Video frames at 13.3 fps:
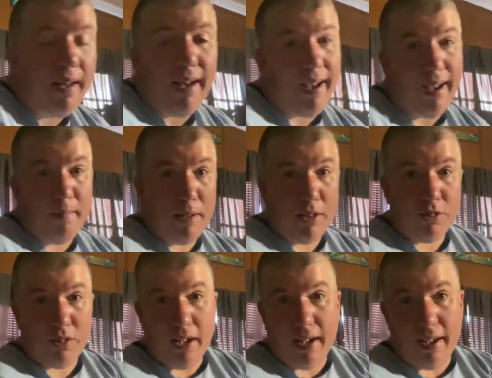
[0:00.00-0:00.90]
I'm not
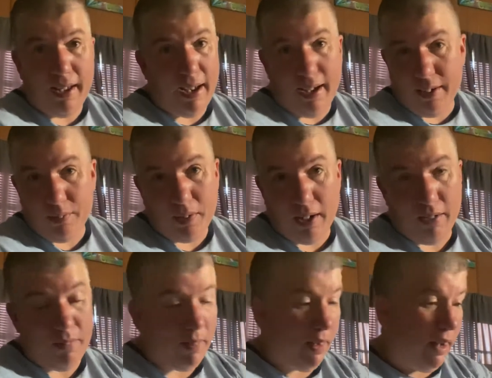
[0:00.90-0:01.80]
shy. I don't
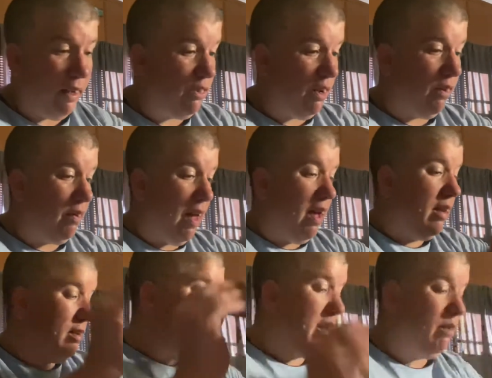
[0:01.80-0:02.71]
care that I share that.
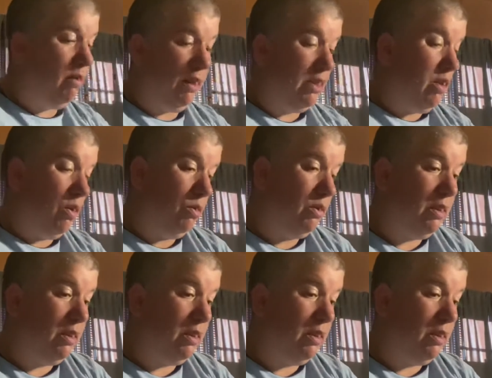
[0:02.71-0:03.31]
I really don't.